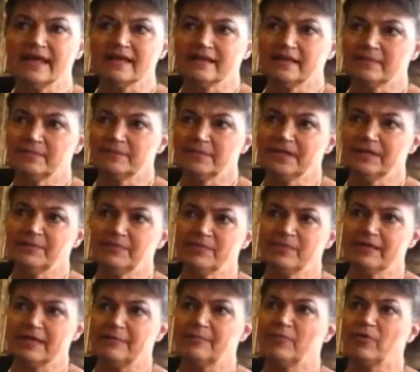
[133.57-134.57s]
And the
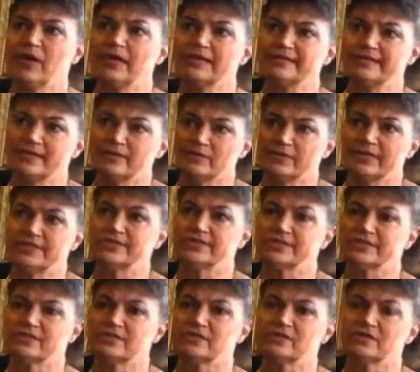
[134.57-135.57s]
people that bought the
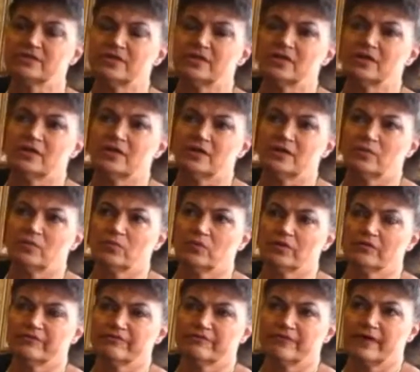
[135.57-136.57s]
original
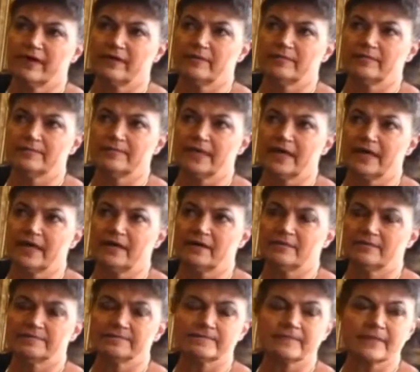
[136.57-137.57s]
were from
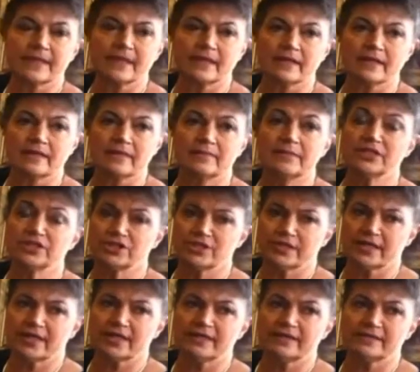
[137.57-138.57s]

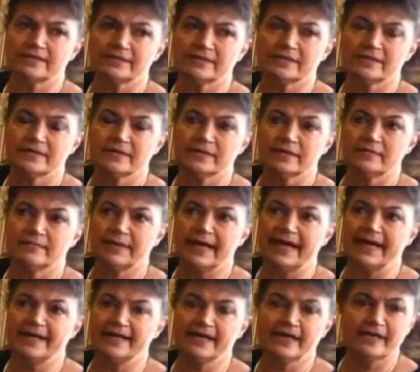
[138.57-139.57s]
Michigan,
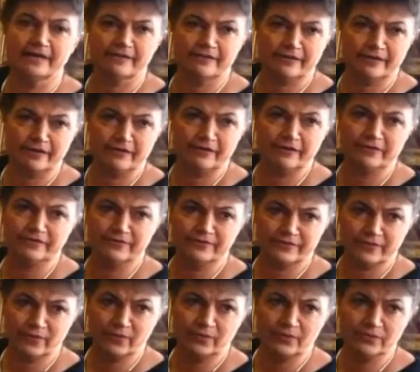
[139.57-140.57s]
Bonnie and Theron
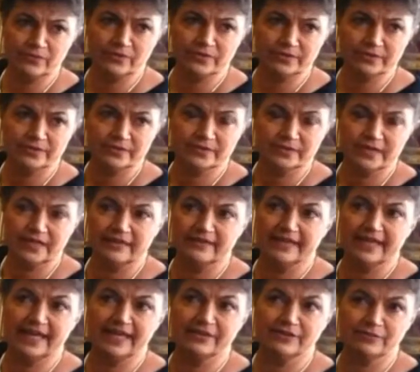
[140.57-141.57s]
Stone, and
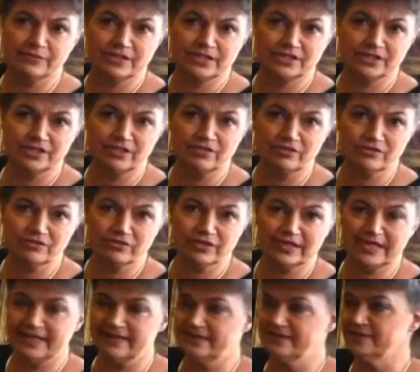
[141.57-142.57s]
they had 3
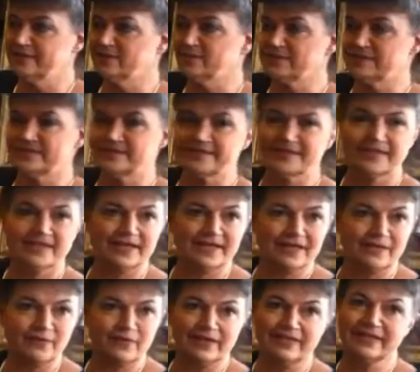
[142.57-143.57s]
children. And this was,
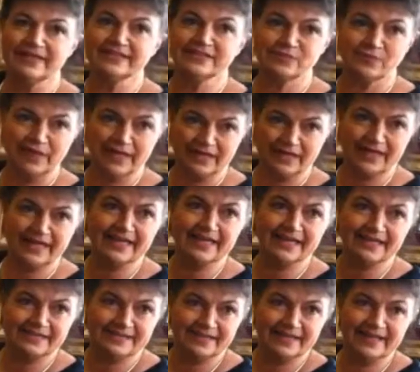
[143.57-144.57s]
when this went
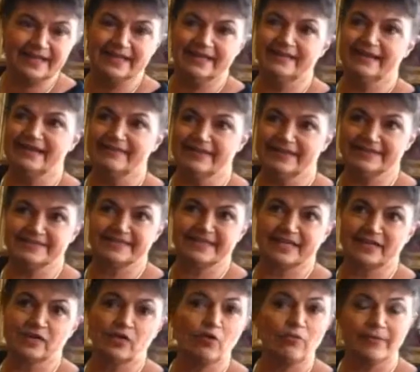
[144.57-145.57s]
like it did, then they
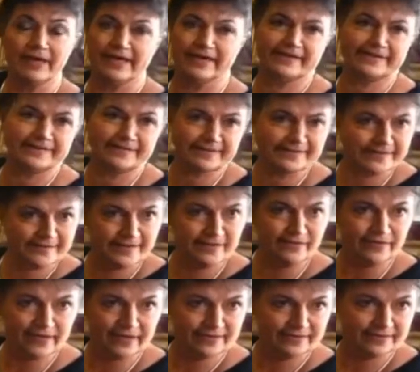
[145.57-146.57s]
said, go make us a
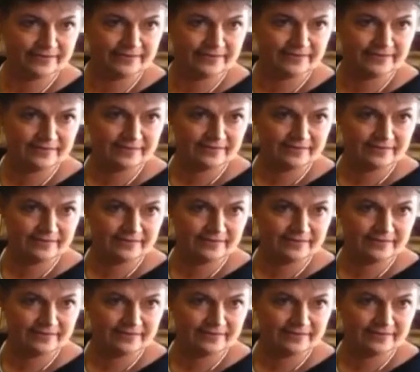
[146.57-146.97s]
series.